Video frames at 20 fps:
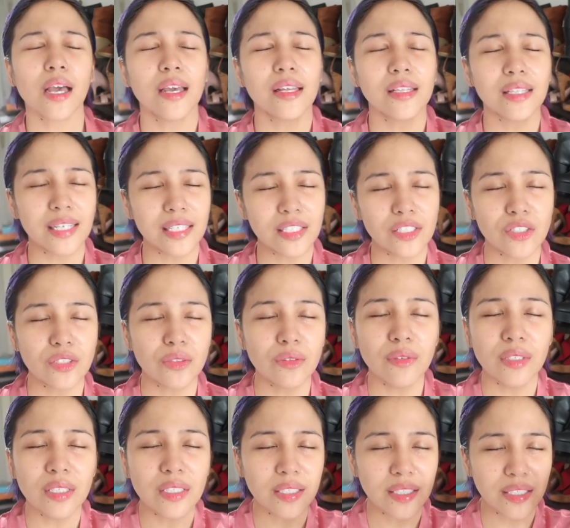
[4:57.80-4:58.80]
I like to
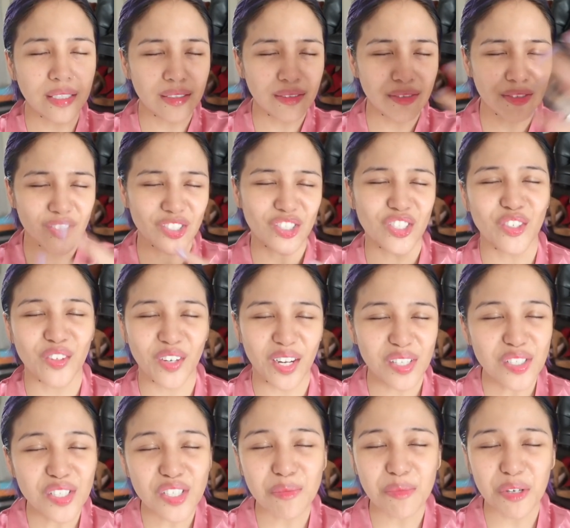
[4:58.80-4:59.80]
really
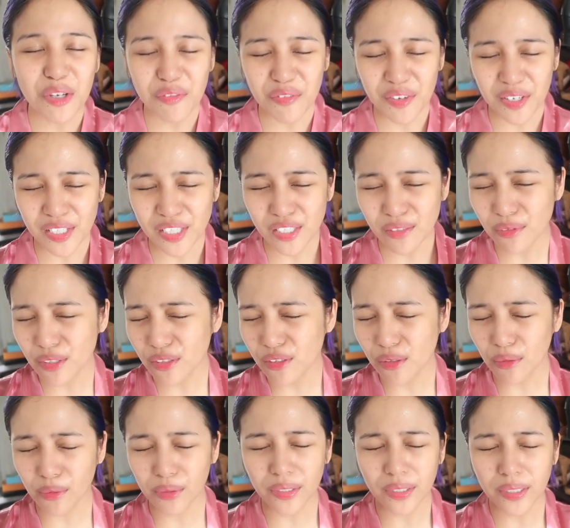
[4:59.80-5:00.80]
drench my face with
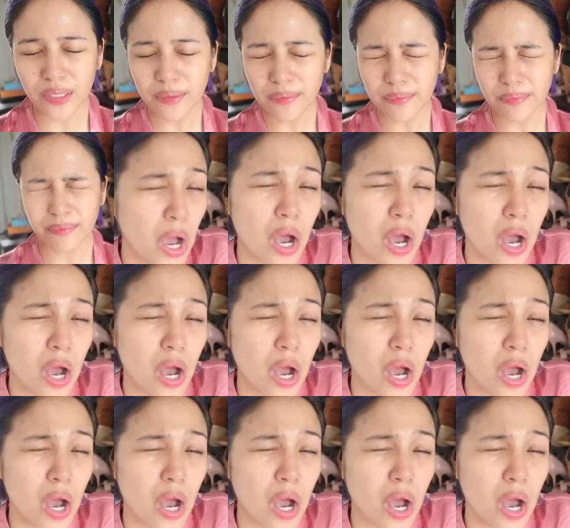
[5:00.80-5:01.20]
toner.